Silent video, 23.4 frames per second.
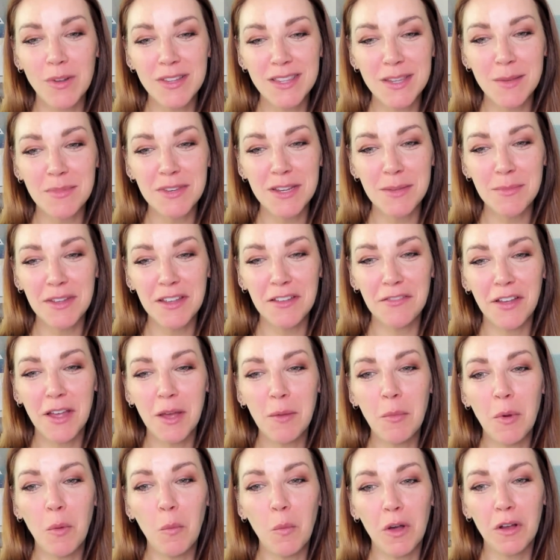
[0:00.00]
What's up, DBE
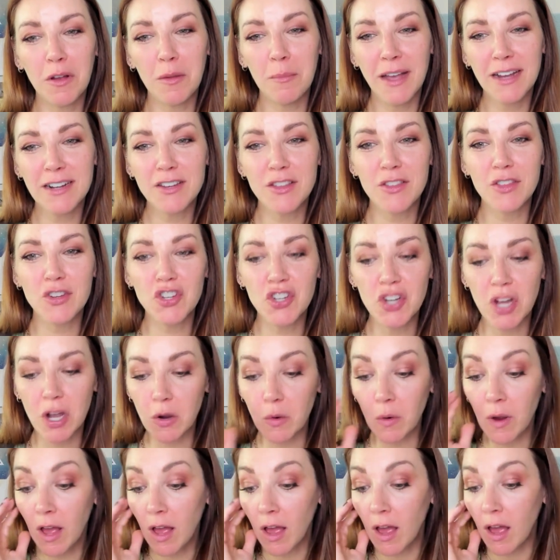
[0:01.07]
fam? Welcome back to the
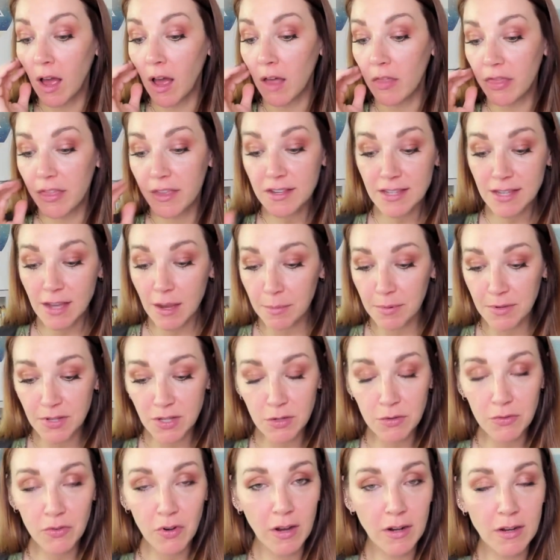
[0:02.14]
show. This
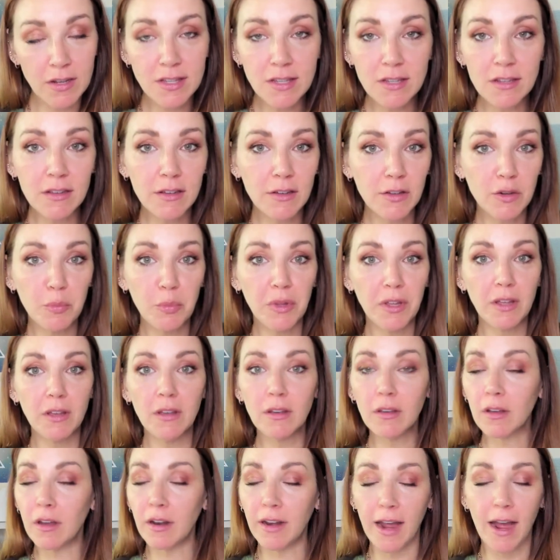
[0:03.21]
episode, honestly, could
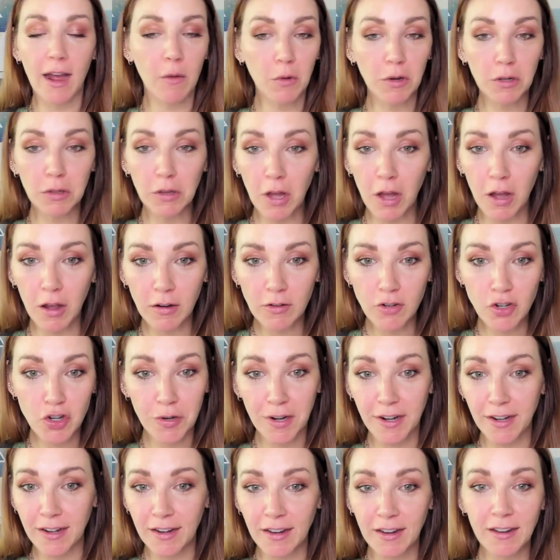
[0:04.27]
be an hour long
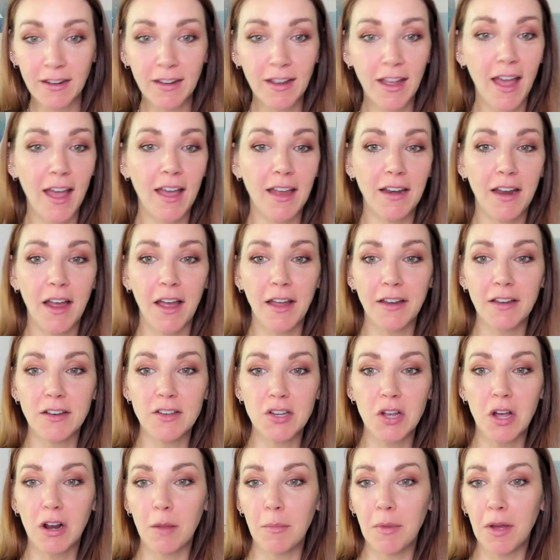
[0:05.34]
training, and I could
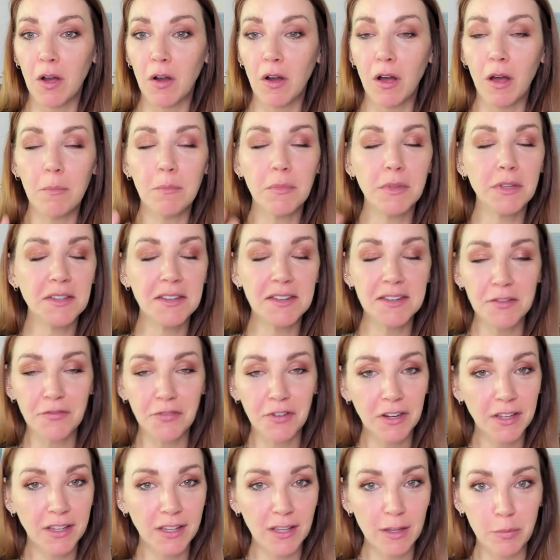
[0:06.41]
talk about a million
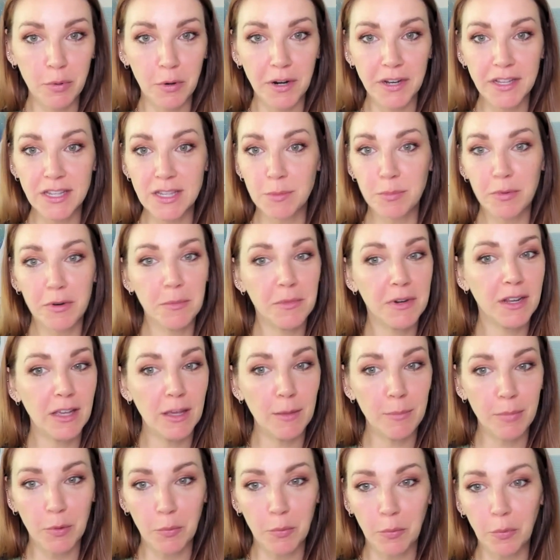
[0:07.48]
different key points, but I'm going to
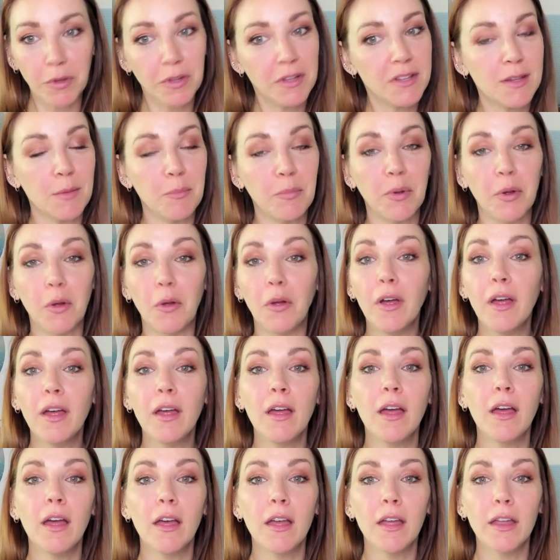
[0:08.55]
keep it really simple.
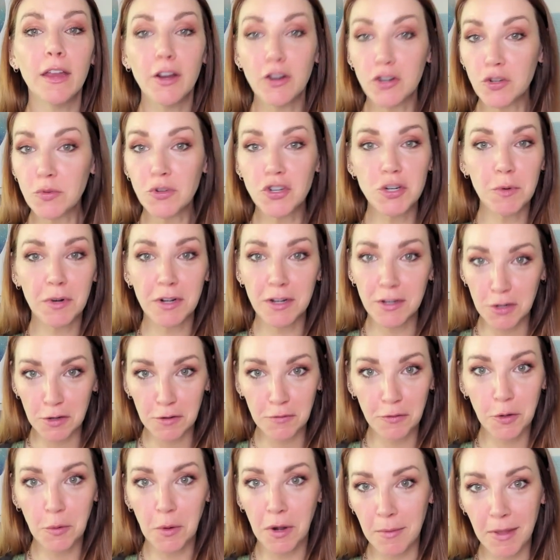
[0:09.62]
Here's what you want to do
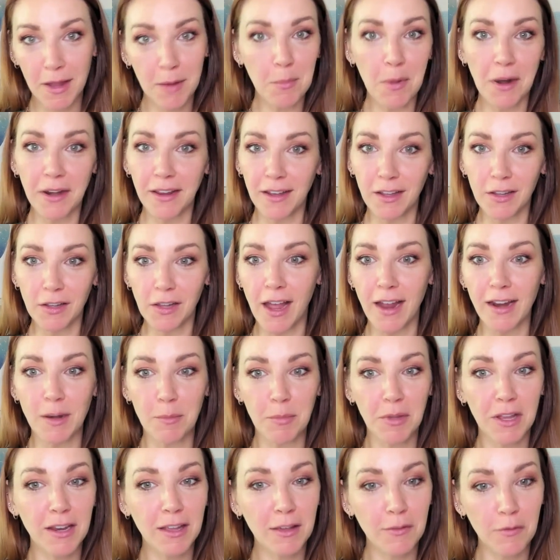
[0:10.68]
if you want to make money online.
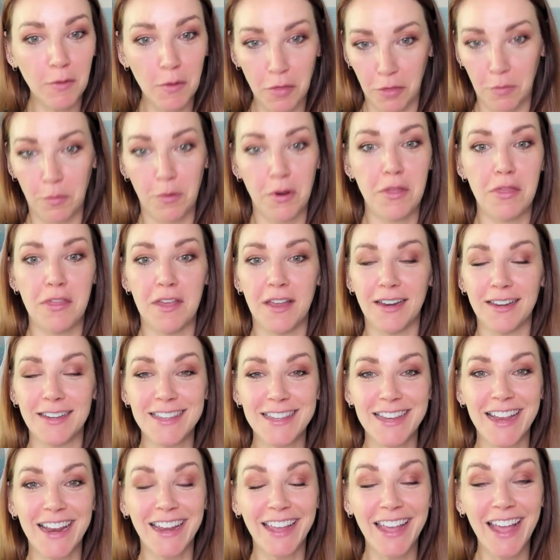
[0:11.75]
I'm going to give you three
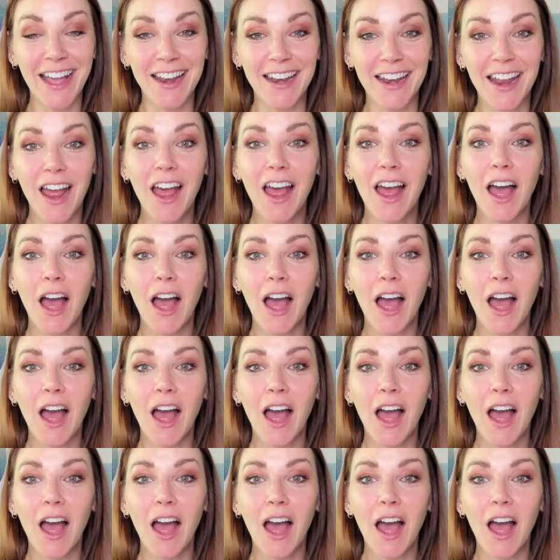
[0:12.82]
things. And again,